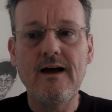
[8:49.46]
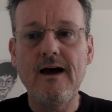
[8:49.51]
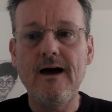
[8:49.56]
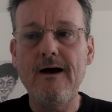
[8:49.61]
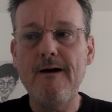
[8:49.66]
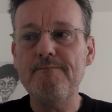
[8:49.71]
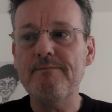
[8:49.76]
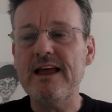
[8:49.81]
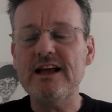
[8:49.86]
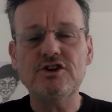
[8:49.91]

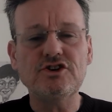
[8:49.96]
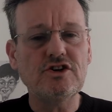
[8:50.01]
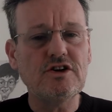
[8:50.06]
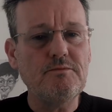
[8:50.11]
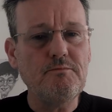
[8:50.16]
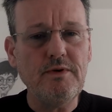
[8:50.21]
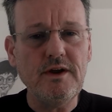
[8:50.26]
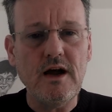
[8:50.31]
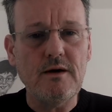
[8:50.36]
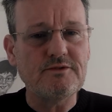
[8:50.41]
It
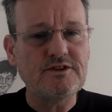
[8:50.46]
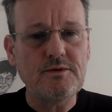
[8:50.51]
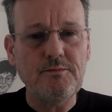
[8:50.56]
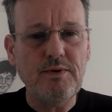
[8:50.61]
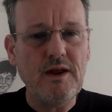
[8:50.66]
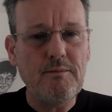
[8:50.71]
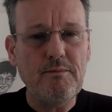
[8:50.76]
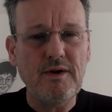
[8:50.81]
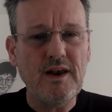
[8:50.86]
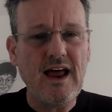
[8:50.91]
shouldn't be up to
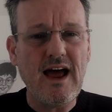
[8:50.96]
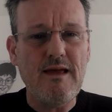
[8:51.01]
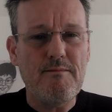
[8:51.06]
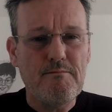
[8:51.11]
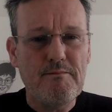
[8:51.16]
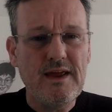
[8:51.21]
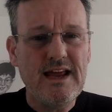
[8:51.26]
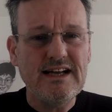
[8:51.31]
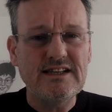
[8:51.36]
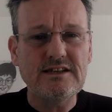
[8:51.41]
people like
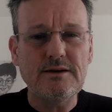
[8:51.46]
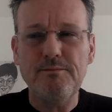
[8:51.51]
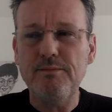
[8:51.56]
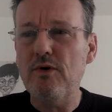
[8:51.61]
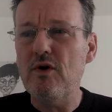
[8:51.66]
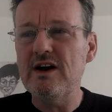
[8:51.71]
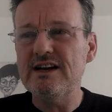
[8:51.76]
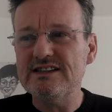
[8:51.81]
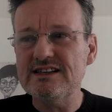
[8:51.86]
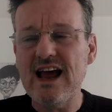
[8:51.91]
me to
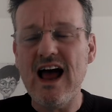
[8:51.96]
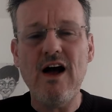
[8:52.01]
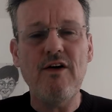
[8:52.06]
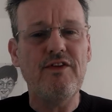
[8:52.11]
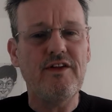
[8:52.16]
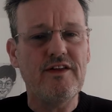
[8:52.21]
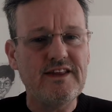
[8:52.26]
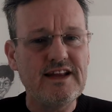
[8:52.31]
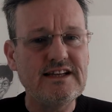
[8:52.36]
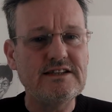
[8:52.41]
point out
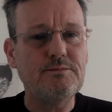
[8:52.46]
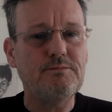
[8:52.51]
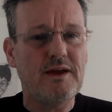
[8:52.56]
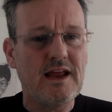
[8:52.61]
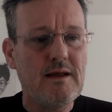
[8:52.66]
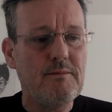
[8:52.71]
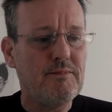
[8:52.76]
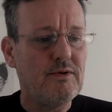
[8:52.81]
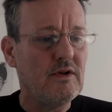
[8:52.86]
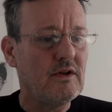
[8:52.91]
that these
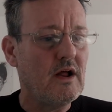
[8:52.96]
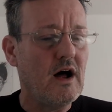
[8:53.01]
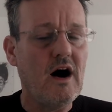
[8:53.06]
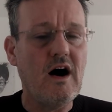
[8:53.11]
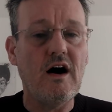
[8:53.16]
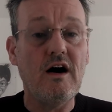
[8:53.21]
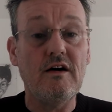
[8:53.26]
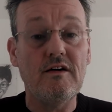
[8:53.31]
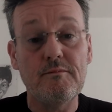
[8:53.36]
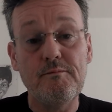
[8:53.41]
people
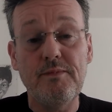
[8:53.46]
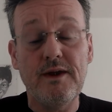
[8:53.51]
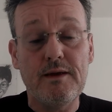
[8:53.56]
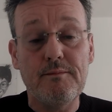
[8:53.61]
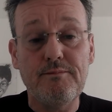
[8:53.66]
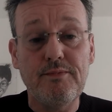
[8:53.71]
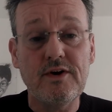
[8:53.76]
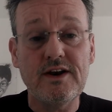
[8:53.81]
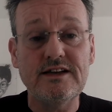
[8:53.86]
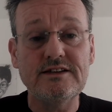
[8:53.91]
are being
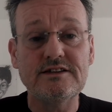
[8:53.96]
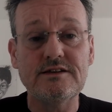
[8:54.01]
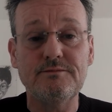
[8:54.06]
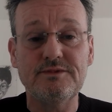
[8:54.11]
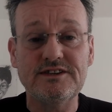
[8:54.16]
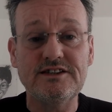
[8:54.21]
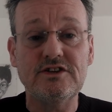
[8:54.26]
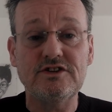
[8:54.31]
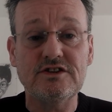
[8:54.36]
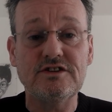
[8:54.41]
put into
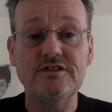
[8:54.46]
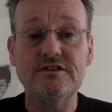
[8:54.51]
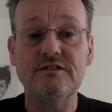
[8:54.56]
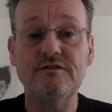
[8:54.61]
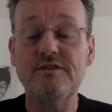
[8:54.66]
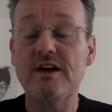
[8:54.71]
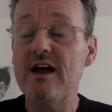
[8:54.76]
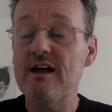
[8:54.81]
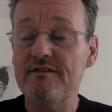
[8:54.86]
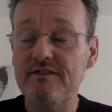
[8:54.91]
positions
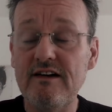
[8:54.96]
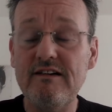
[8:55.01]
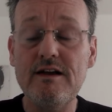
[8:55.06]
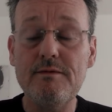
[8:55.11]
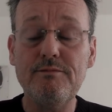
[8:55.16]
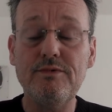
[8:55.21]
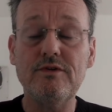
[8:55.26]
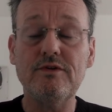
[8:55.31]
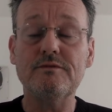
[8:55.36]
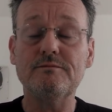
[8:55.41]
of very
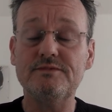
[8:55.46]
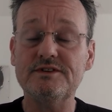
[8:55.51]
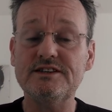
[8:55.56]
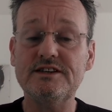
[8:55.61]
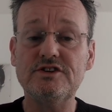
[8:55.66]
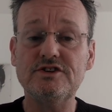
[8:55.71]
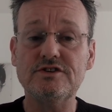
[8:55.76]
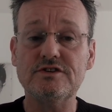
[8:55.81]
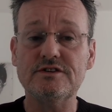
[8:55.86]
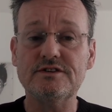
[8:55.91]
important
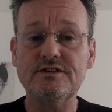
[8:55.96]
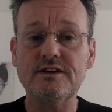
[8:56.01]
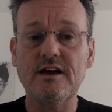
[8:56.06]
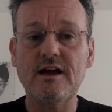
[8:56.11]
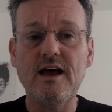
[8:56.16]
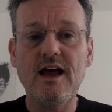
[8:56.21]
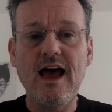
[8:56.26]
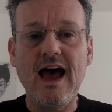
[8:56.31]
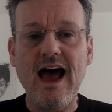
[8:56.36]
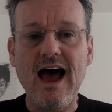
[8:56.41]
positions
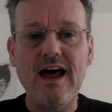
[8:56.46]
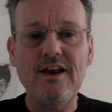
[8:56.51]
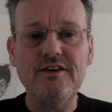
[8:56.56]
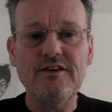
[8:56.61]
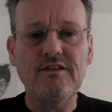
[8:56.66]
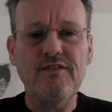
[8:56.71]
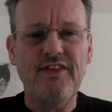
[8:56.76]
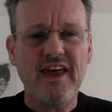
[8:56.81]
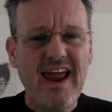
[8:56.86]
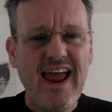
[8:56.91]
and
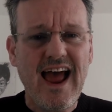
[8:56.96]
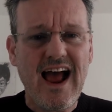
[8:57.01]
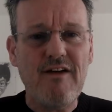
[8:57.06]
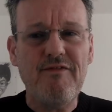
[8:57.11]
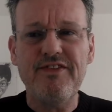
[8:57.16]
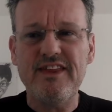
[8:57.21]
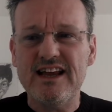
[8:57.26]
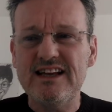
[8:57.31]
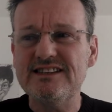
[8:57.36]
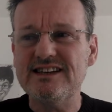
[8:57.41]
they
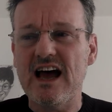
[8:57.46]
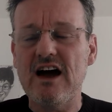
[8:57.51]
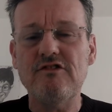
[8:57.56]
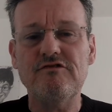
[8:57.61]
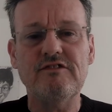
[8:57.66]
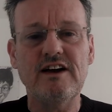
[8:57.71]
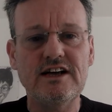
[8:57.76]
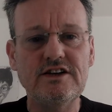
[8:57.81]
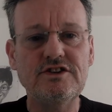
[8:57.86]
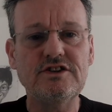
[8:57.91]
have these
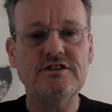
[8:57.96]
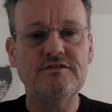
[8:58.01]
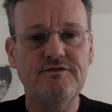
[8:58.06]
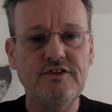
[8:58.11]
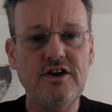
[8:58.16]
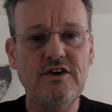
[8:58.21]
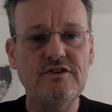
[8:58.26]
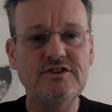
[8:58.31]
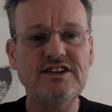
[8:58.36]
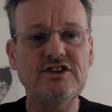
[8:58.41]
outrageous
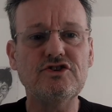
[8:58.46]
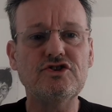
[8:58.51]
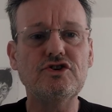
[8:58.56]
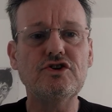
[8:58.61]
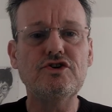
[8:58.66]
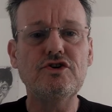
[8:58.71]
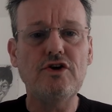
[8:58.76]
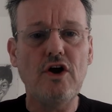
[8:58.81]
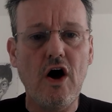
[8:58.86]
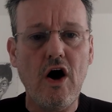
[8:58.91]
views. It
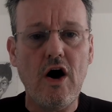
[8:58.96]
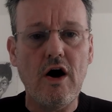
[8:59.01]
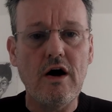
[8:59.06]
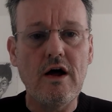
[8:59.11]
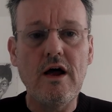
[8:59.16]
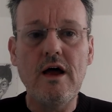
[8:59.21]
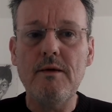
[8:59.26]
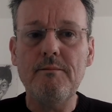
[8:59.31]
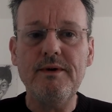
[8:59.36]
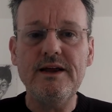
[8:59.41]
should not
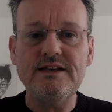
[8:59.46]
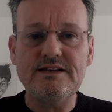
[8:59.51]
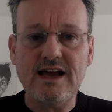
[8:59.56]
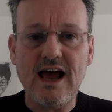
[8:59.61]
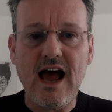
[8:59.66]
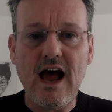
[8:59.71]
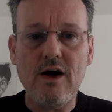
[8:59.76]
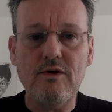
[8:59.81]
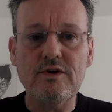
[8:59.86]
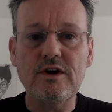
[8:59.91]
be
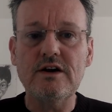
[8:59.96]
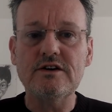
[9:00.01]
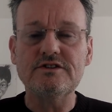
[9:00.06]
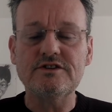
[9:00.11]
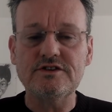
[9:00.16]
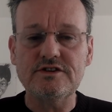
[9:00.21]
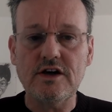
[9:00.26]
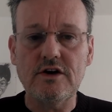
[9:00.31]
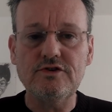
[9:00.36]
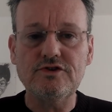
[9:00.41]
down to
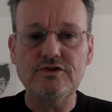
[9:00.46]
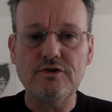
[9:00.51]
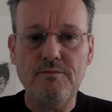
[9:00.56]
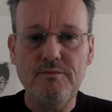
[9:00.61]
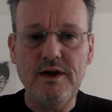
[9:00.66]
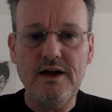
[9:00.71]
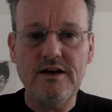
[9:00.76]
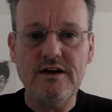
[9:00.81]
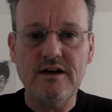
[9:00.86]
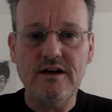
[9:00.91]
social
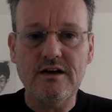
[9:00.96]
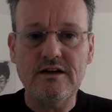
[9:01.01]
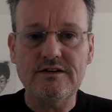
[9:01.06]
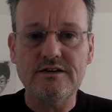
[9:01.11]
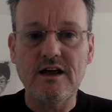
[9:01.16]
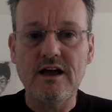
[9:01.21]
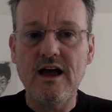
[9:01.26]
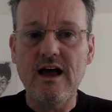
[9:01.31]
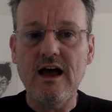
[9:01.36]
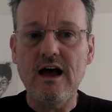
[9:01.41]
media
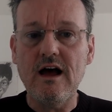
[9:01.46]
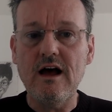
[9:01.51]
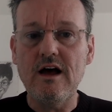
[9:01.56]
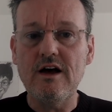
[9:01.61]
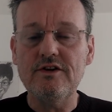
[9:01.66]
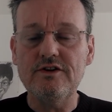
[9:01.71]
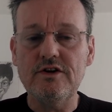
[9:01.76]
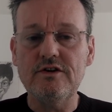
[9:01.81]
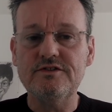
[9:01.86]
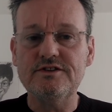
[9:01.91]

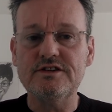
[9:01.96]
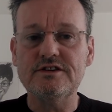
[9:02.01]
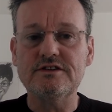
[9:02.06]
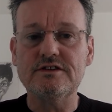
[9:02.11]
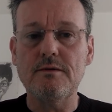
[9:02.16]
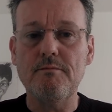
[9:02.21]
users